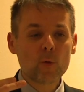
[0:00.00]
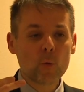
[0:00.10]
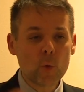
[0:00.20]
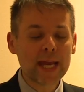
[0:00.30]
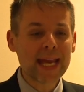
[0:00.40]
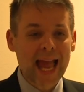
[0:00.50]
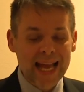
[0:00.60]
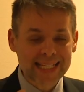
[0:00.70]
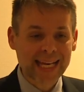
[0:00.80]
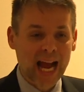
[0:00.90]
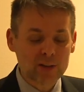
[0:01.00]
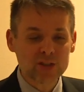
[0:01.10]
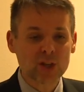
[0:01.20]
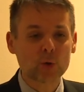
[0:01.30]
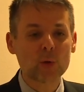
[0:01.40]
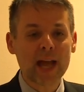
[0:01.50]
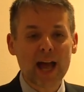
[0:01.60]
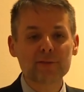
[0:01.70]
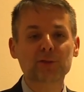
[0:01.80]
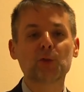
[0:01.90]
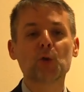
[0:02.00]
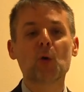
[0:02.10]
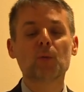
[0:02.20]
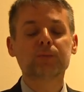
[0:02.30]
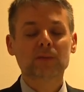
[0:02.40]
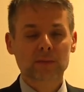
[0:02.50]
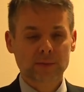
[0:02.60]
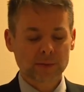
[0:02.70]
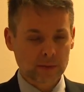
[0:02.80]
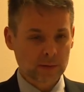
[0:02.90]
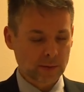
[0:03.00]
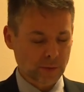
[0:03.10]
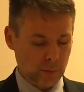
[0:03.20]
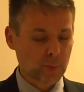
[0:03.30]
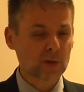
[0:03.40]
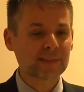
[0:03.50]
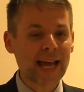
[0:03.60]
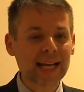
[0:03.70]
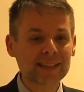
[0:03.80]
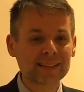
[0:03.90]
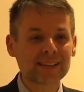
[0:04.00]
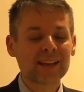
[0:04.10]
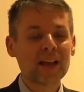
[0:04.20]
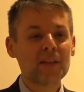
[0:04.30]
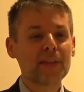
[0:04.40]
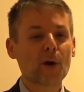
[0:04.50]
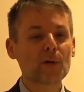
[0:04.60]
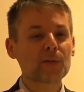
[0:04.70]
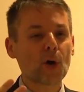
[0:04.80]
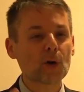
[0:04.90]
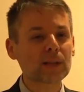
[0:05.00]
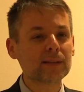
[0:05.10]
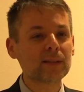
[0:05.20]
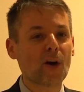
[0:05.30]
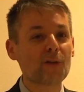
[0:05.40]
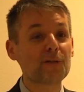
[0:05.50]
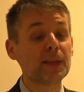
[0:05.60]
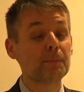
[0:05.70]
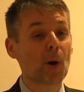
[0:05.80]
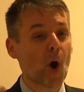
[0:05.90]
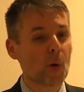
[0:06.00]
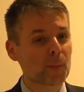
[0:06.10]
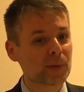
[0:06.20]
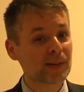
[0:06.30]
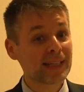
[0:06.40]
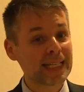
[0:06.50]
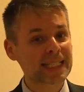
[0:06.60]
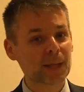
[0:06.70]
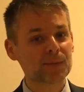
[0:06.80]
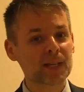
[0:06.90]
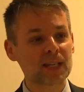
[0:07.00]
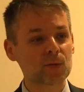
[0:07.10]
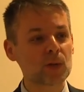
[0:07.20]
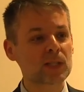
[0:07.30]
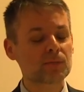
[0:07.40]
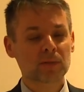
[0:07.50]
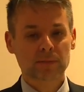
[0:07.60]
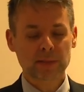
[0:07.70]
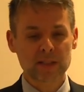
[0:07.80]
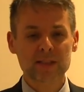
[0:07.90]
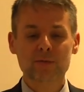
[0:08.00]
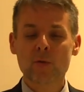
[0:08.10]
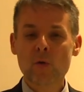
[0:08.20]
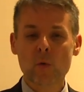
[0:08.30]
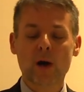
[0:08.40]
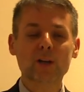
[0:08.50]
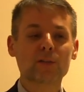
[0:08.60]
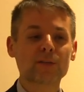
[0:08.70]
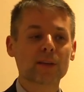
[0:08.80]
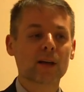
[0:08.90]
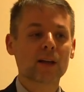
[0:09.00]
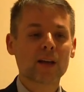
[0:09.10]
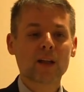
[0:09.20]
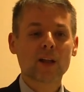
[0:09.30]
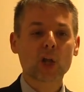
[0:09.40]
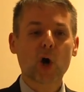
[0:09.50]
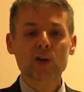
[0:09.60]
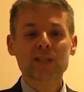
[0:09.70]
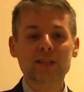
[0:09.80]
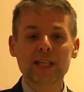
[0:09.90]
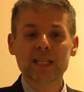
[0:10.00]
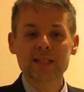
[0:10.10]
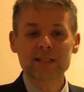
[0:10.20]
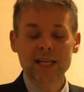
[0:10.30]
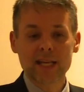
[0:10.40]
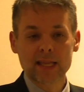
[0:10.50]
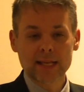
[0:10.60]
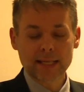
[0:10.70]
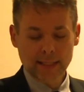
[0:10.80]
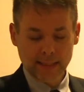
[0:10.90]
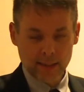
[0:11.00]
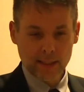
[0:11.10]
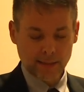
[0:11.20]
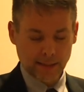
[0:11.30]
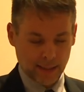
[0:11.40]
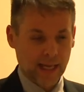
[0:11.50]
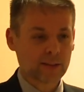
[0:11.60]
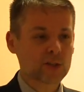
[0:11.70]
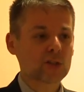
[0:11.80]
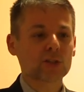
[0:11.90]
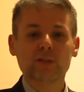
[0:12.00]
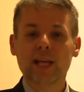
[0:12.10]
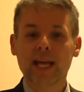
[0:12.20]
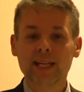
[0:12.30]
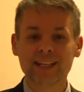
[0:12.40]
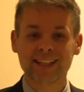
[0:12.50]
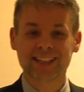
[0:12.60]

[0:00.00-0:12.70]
we as a council, we have to, to protect the authority of the Pope in some sense, which this is one of the lost things in the, Catholic Church today,